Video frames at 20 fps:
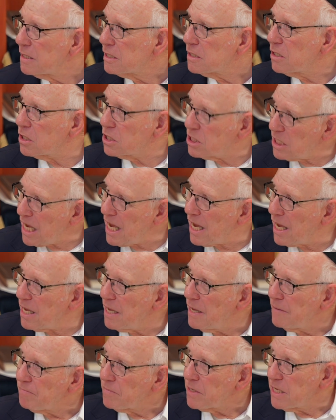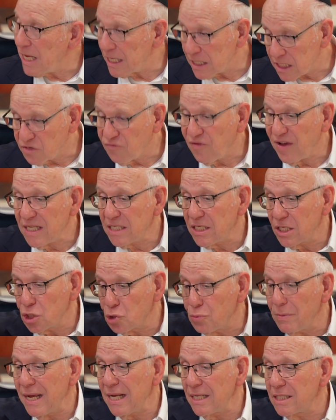So yeah, he had his fancy
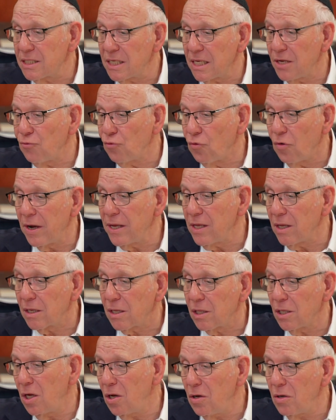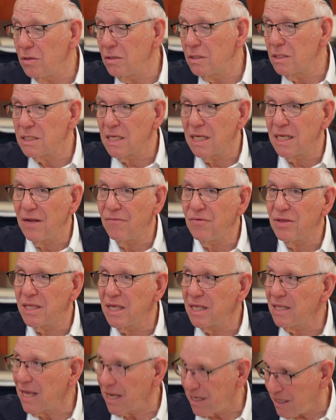schmancy royal clothes and
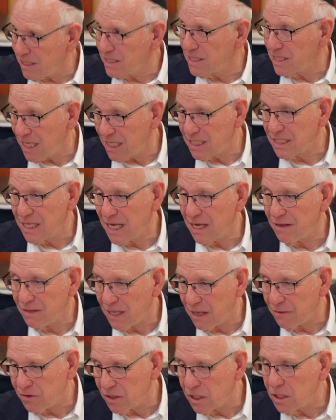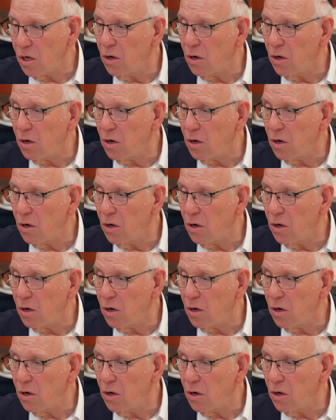everything, like it says there that